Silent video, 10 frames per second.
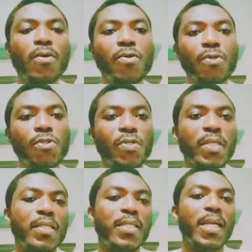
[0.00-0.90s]
go to
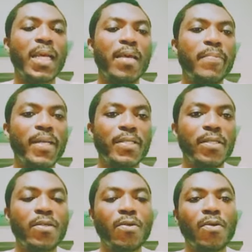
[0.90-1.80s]
the Italian
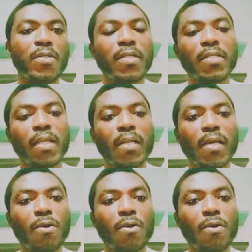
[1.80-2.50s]
embassy or the Italian